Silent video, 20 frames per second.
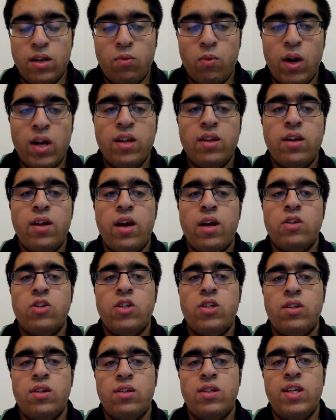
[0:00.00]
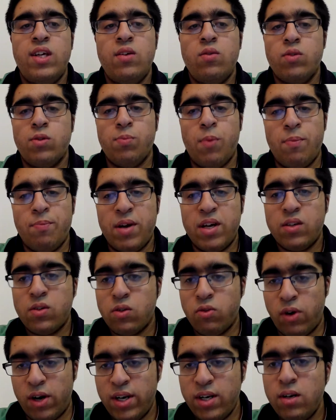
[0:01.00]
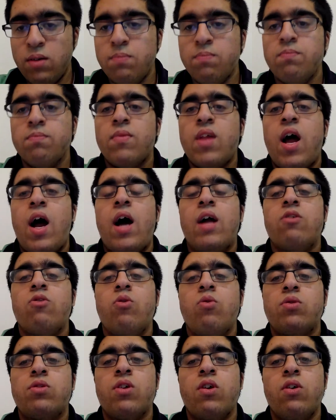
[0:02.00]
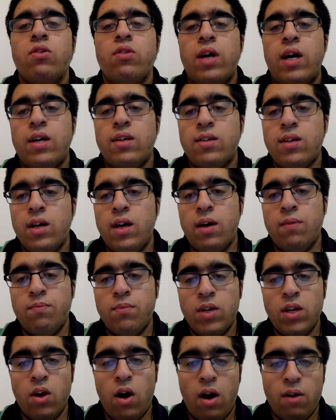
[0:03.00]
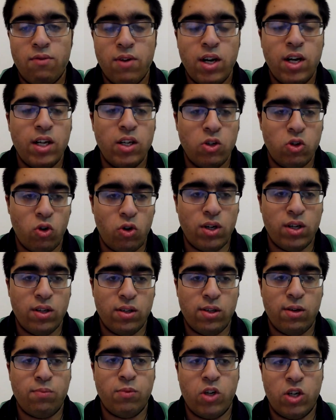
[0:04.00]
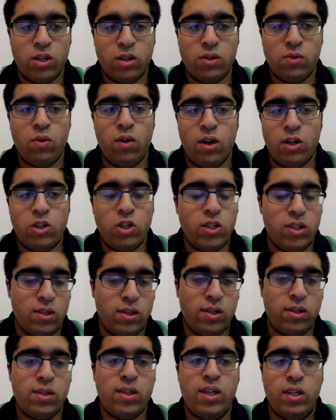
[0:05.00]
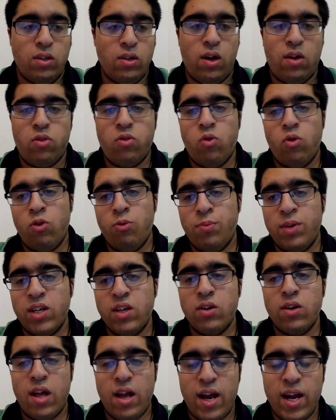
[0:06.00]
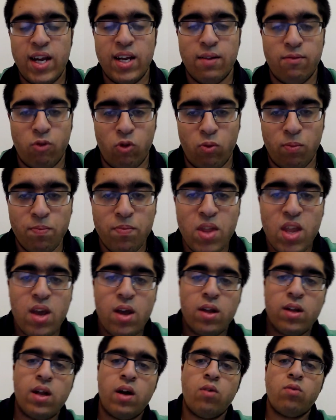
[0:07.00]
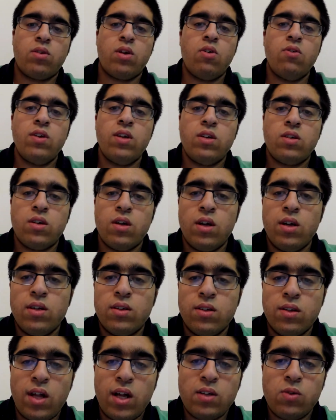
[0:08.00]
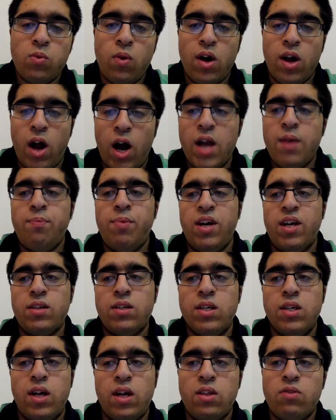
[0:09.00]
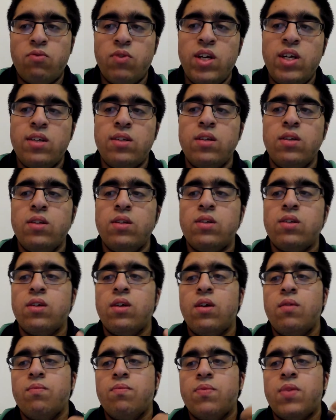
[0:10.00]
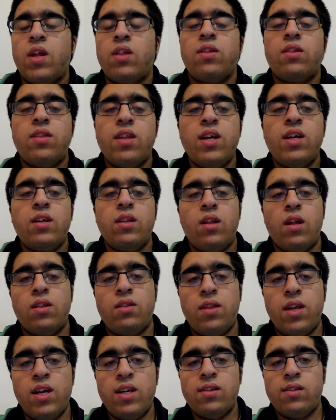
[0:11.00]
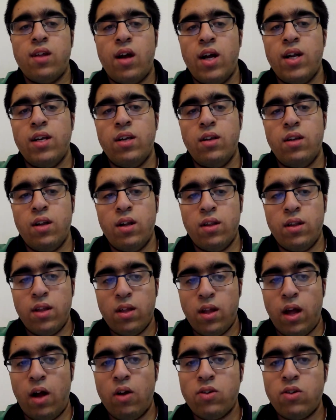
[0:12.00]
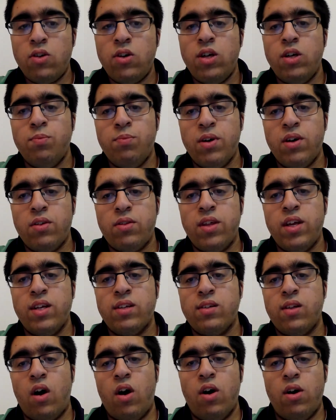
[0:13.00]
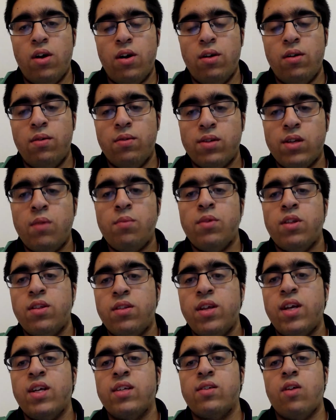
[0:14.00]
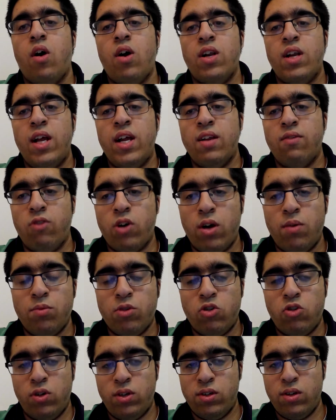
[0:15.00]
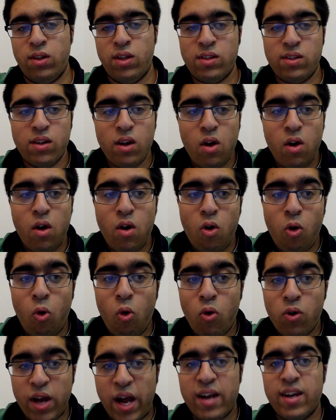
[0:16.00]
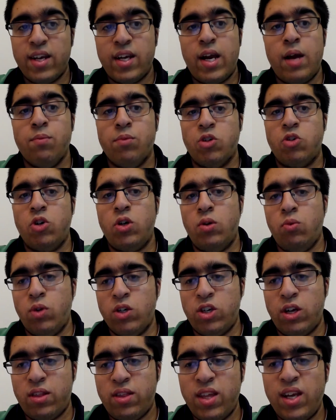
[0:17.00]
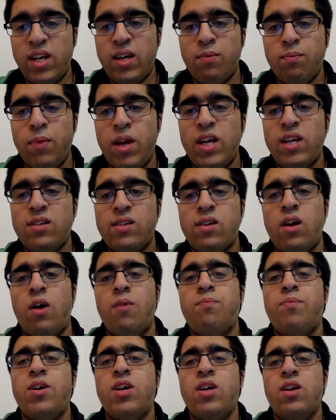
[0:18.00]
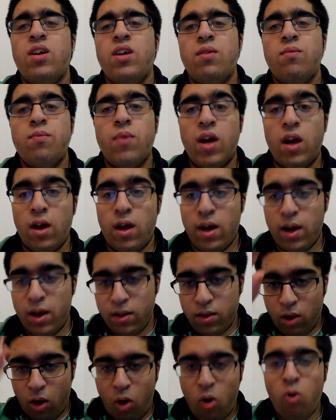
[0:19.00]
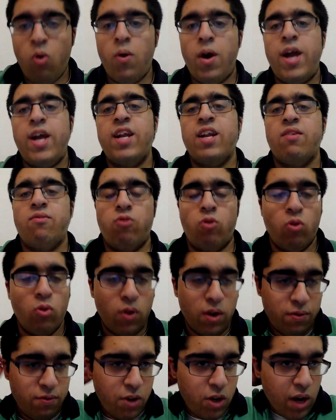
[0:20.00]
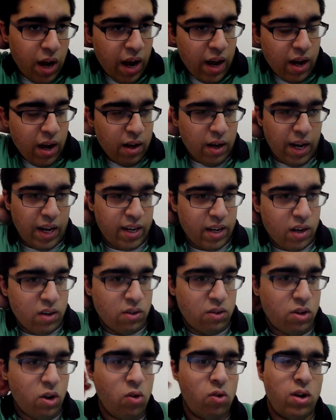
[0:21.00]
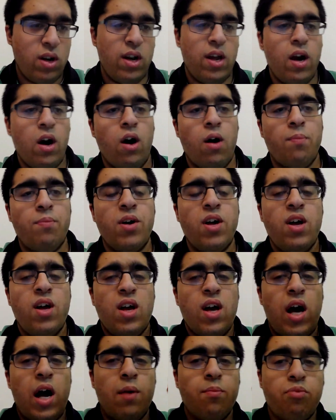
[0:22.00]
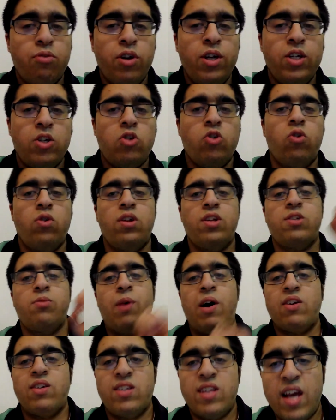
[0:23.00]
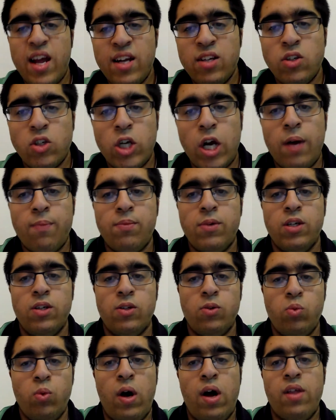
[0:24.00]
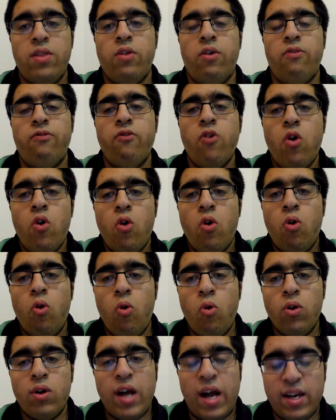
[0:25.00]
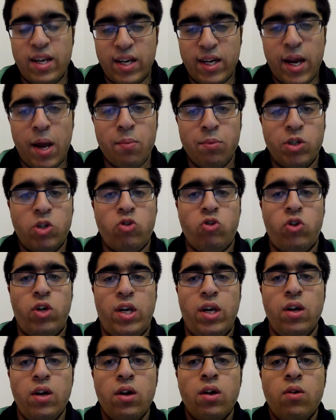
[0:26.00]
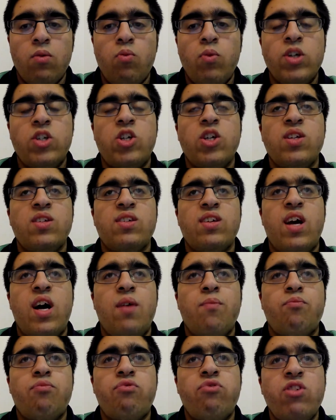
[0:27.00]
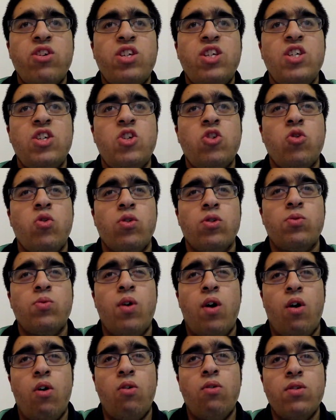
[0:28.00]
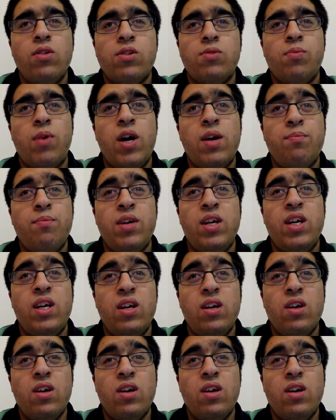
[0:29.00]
well in it at GCSE. It was my best grade, and also that I really enjoyed the subject as well at GCSE. So I thought it would be good at A-level. Now I'll tell you. So that's why I picked it. Now the reasons. Now the things that I'll tell you a bit of things that are some of the things that are in A-level chemistry. So there's organic chemistry, which I think makes up in the whole A-level. If you kind of total it up, I'm pretty sure there's about 10 chapters worth of organic chemistry, which is, I'm pretty sure as well, this might be